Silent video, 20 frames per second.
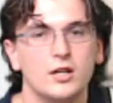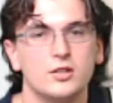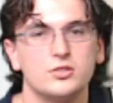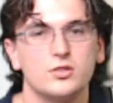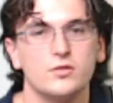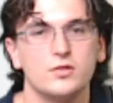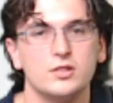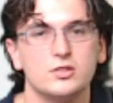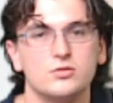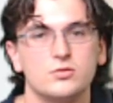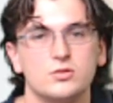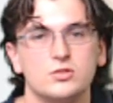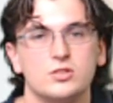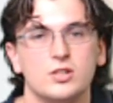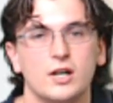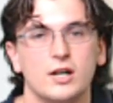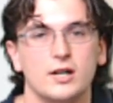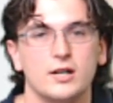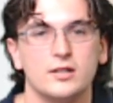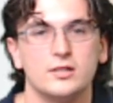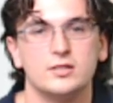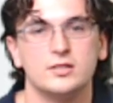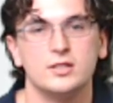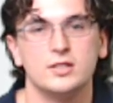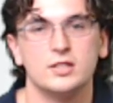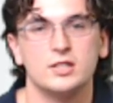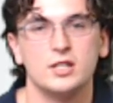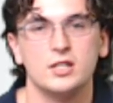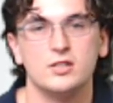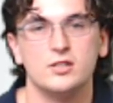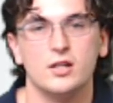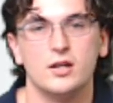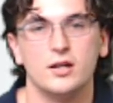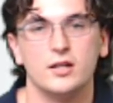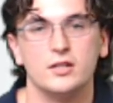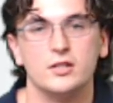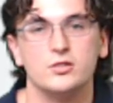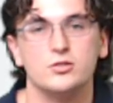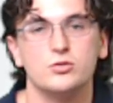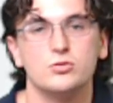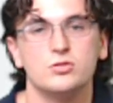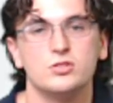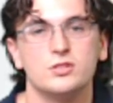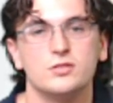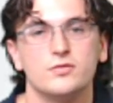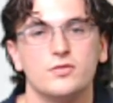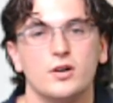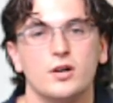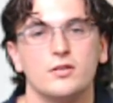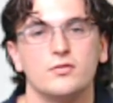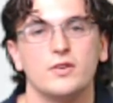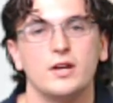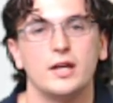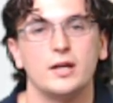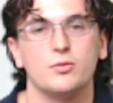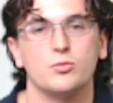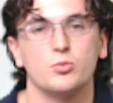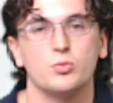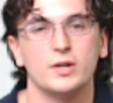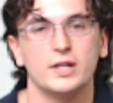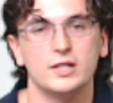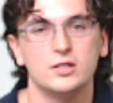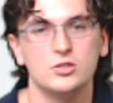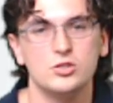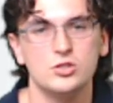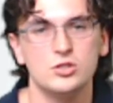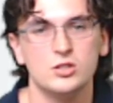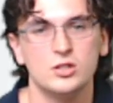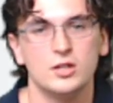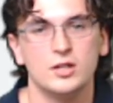So this is inducive of a ridge.